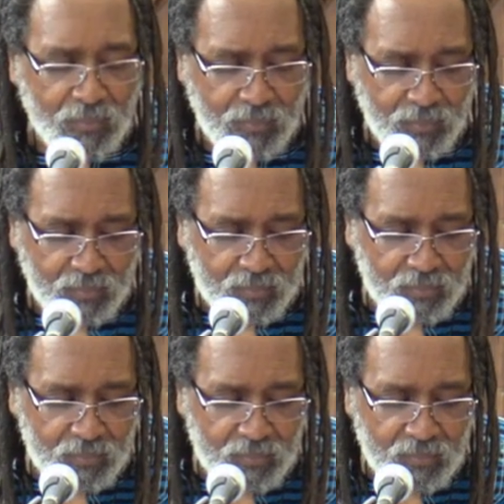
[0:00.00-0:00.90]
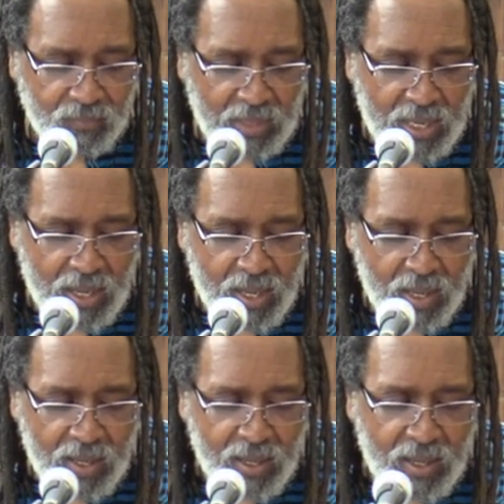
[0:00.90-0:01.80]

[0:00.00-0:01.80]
(silence)